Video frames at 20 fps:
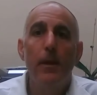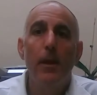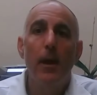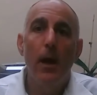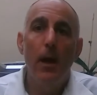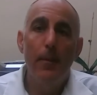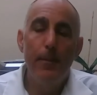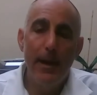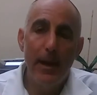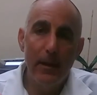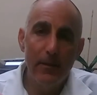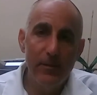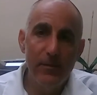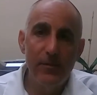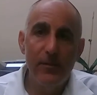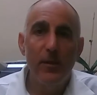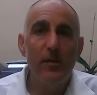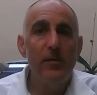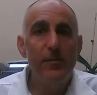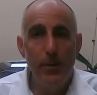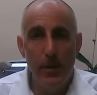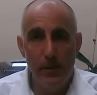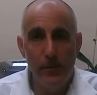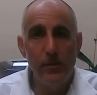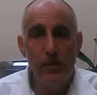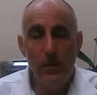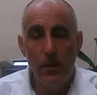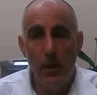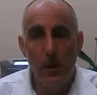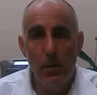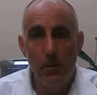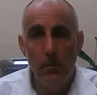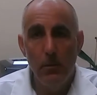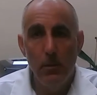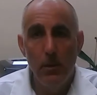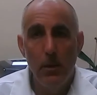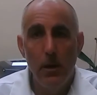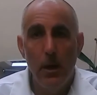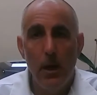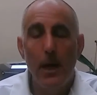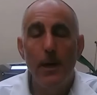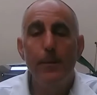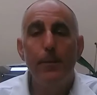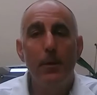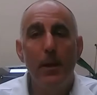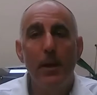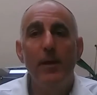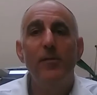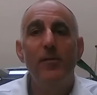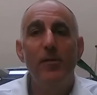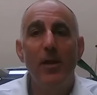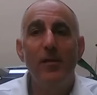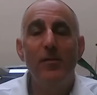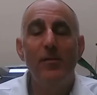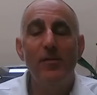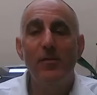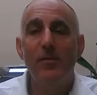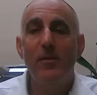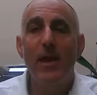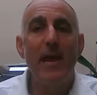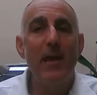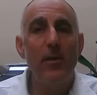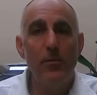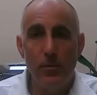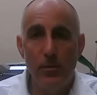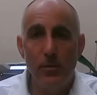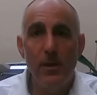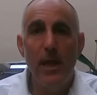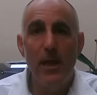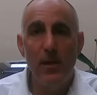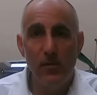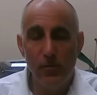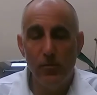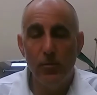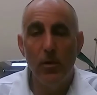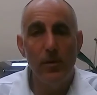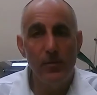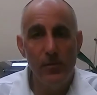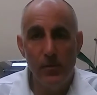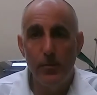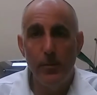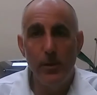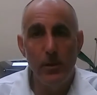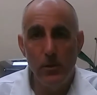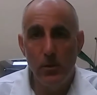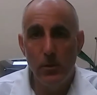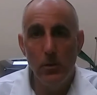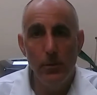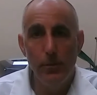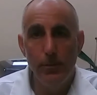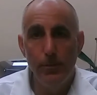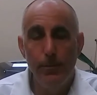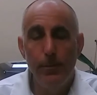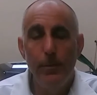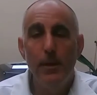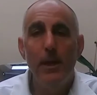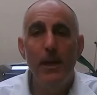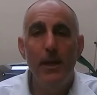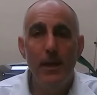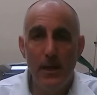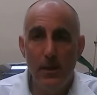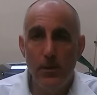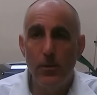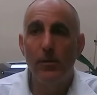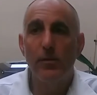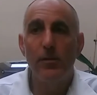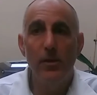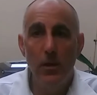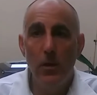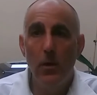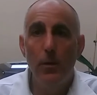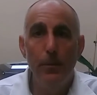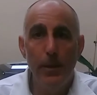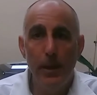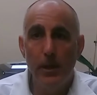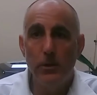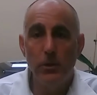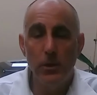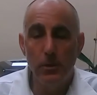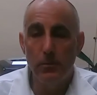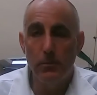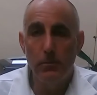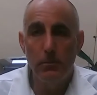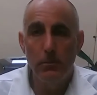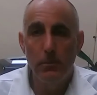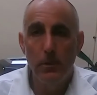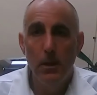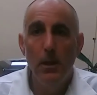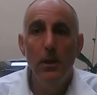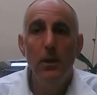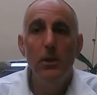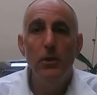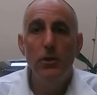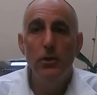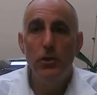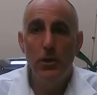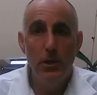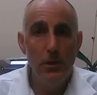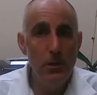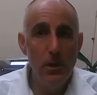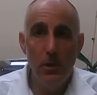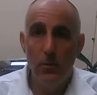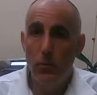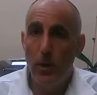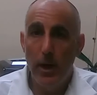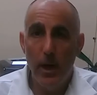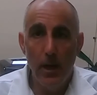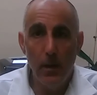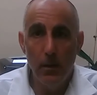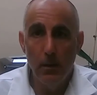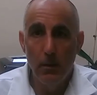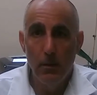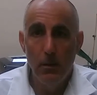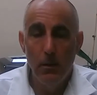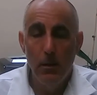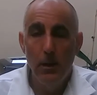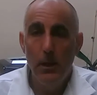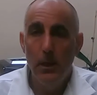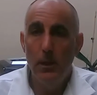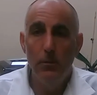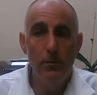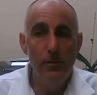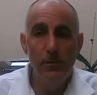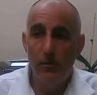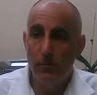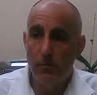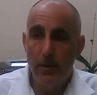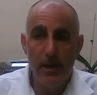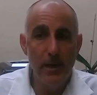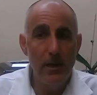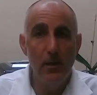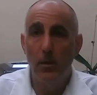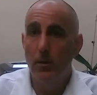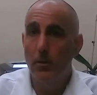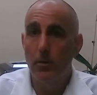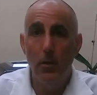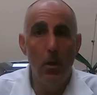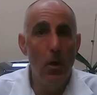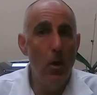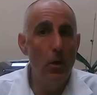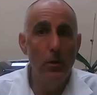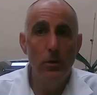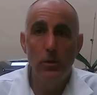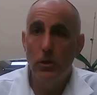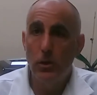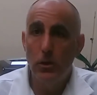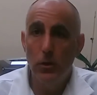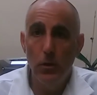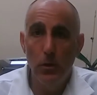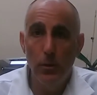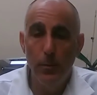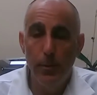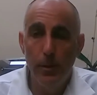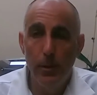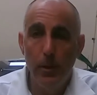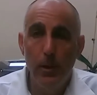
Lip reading: About 6 months ago, I placed a standard gastrostomy tube in a nursing home patient. She did well. It was a regular long tube.